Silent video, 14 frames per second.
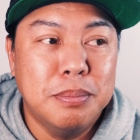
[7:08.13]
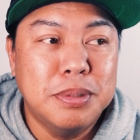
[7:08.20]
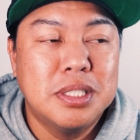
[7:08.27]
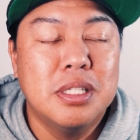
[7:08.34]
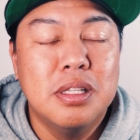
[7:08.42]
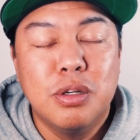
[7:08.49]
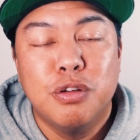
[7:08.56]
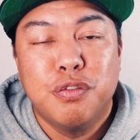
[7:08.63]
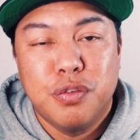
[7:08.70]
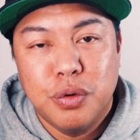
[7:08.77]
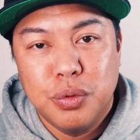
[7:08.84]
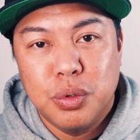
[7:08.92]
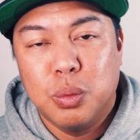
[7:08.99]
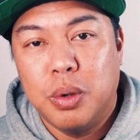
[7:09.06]
It's a little
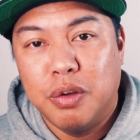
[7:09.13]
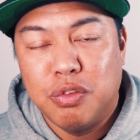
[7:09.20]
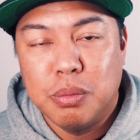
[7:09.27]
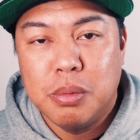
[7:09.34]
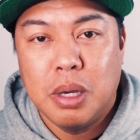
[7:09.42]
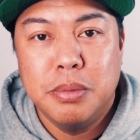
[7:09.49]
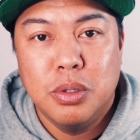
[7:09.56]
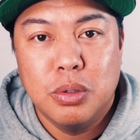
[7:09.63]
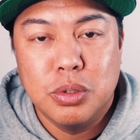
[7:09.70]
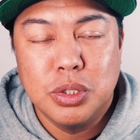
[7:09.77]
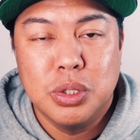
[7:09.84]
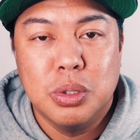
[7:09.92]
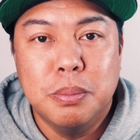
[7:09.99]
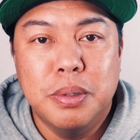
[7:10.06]
further away from
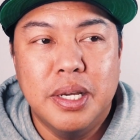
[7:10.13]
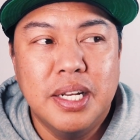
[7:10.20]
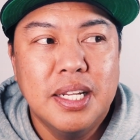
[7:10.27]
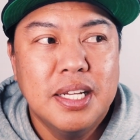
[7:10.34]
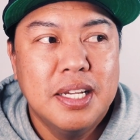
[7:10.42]
Amiokacho, but